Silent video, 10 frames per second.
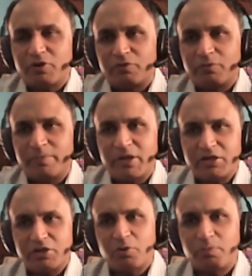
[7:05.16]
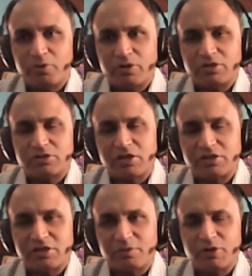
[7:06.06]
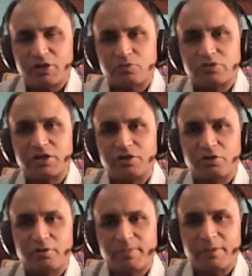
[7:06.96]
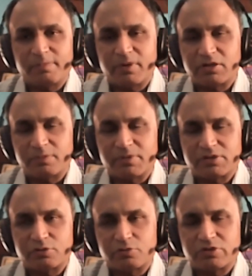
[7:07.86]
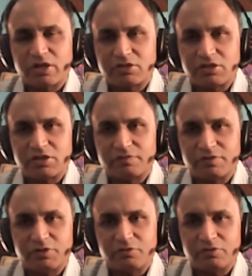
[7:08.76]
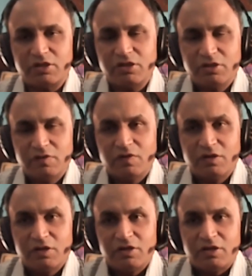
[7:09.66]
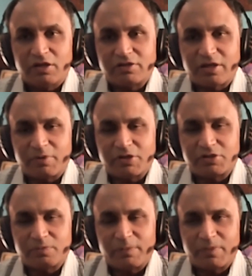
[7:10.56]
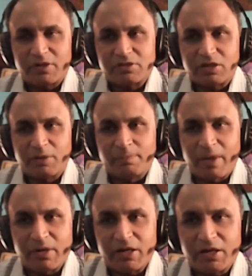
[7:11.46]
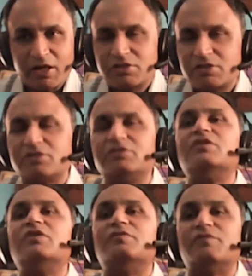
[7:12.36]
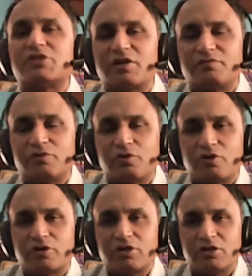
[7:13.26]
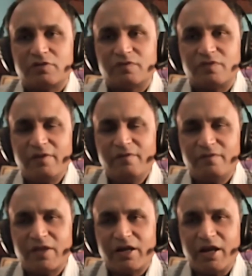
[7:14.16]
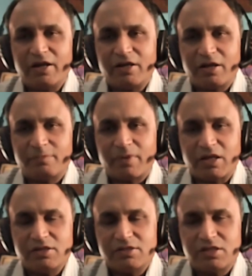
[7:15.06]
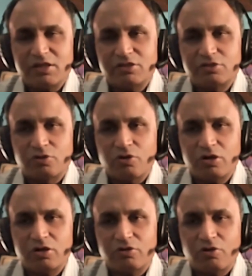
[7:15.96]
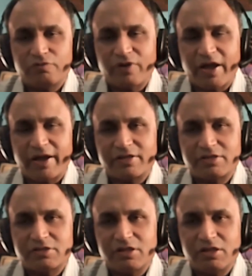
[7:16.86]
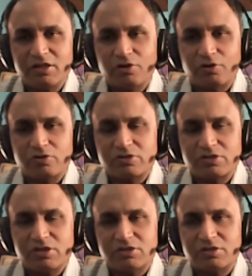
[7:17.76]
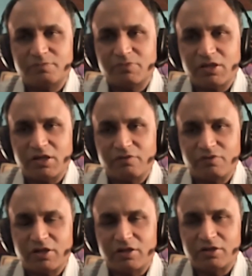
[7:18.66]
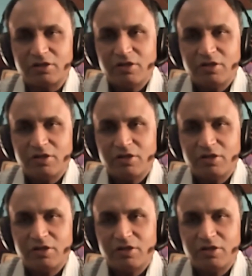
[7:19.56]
you have to beat the opponents, the examiner who set your paper, the person who's actually given you the examination paper, it's a memory test which I have to conquer, then that entire mindset is not of actually crossing something difficult,